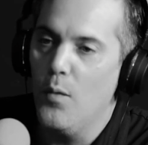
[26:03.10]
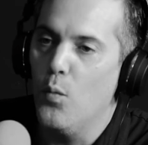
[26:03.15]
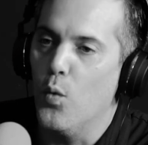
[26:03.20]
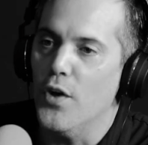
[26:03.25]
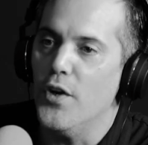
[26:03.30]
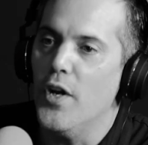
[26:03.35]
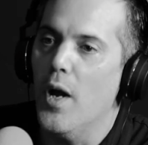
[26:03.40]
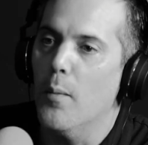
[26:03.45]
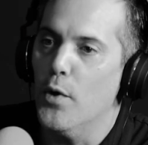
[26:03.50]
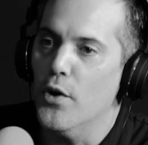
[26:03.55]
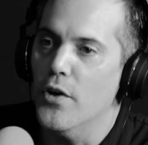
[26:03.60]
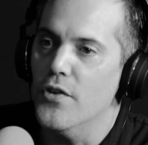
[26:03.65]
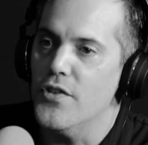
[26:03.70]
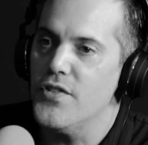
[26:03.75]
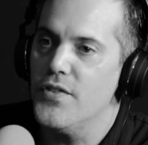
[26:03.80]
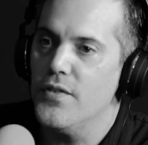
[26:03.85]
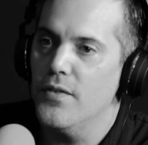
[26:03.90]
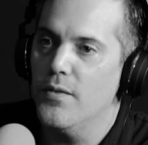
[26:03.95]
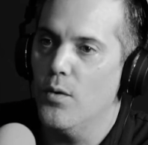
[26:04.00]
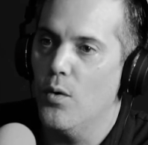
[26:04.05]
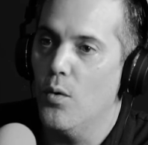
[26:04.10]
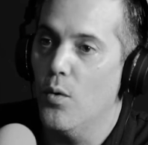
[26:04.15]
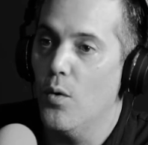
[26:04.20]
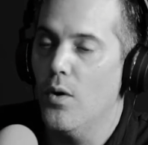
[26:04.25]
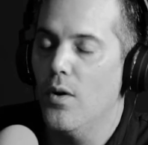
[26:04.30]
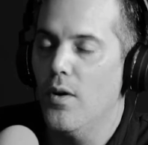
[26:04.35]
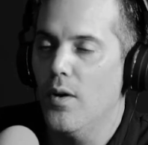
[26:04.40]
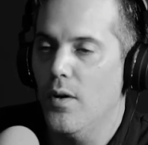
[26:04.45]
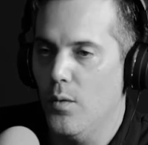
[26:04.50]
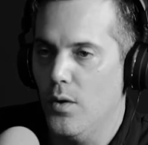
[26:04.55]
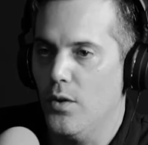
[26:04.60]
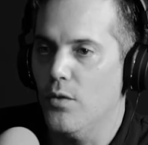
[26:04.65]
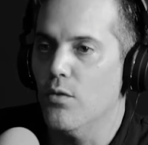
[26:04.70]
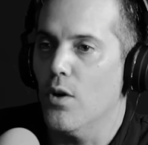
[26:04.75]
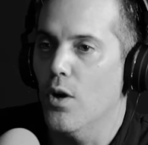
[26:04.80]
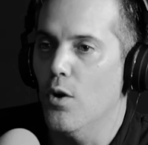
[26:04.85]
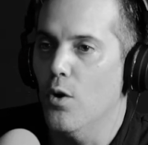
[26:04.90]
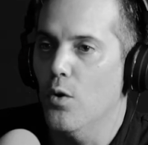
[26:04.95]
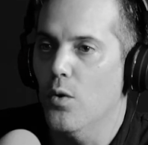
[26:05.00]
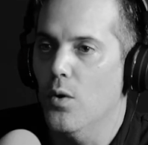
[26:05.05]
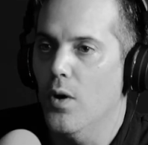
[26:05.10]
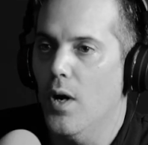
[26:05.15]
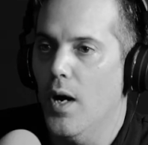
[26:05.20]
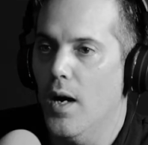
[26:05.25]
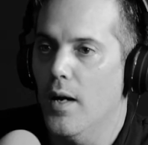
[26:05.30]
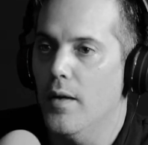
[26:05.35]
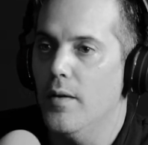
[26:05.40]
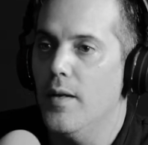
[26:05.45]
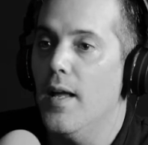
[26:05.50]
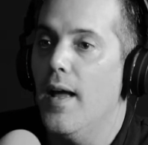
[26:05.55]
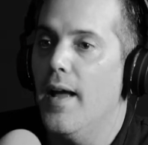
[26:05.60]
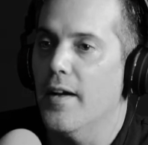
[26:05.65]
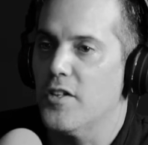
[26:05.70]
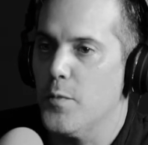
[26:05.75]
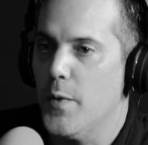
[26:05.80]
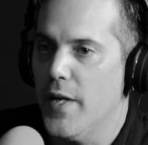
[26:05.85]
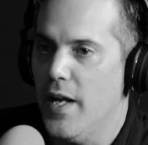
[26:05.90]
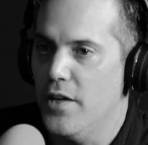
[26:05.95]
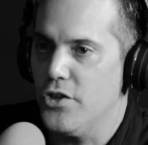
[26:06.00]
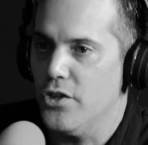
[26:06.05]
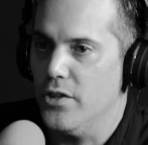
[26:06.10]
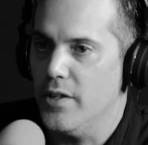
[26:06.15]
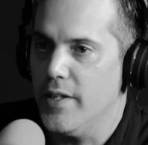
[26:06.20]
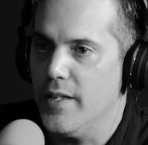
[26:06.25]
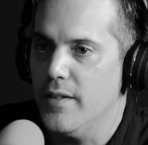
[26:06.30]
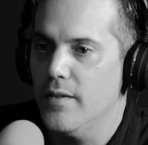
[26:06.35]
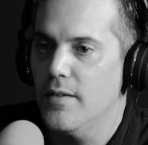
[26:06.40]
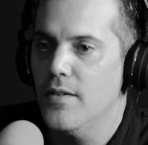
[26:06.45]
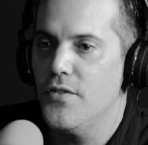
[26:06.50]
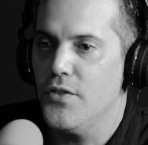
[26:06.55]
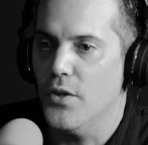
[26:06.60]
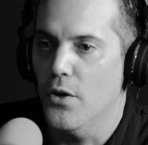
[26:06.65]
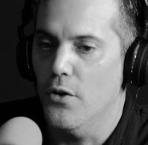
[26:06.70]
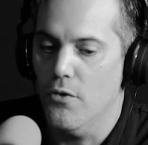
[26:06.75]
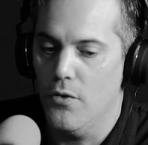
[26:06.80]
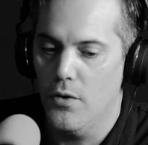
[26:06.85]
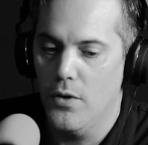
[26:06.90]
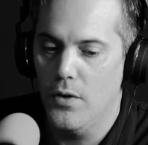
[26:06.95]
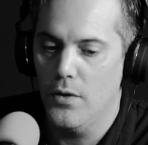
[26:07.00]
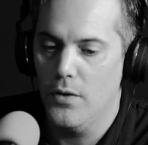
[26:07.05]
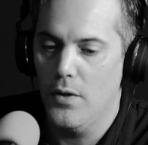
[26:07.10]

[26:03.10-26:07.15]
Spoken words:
where numbers grow exponentially. So